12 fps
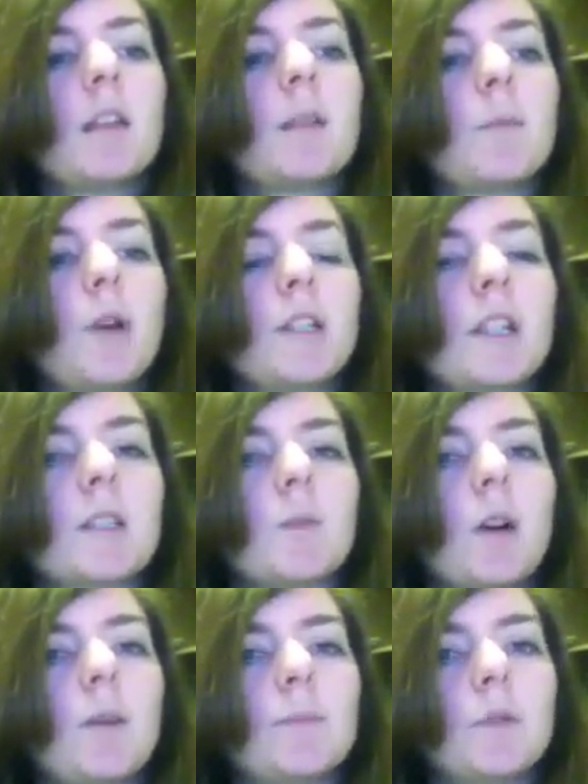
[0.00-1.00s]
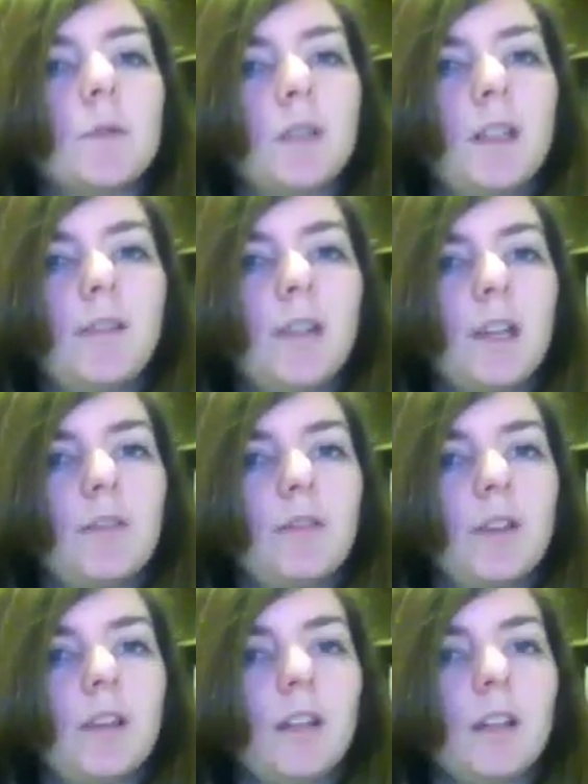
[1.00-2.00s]
The projects will help to alleviate
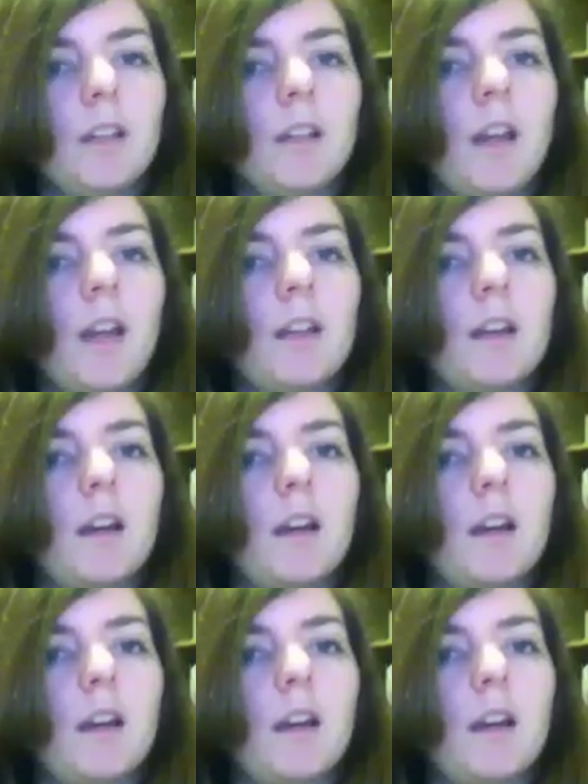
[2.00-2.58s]
flooding,